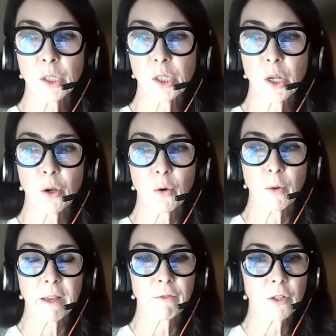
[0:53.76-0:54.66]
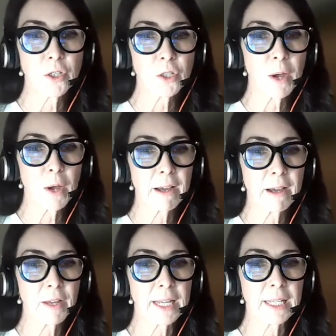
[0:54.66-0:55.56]
So if you do
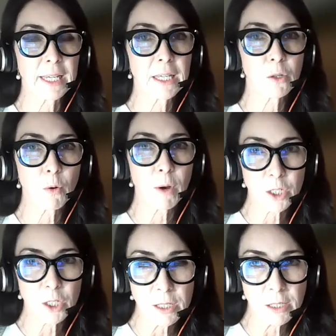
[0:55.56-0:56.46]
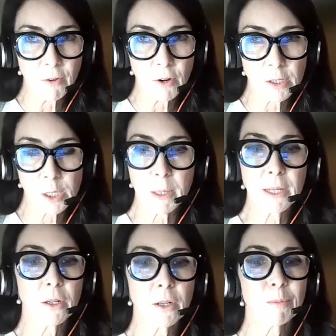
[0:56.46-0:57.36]
have any questions for our
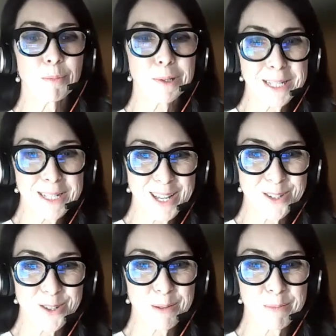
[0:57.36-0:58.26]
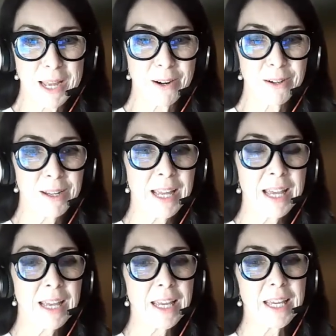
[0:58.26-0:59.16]
speaker, please enter them there.
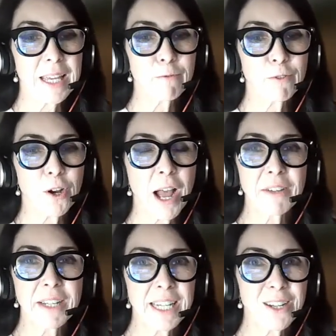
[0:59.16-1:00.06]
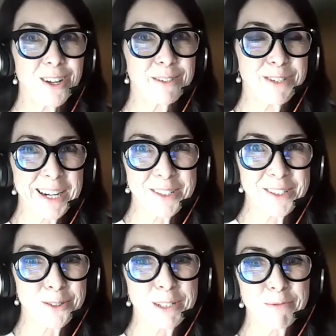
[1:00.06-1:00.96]
If you're having any kind of technical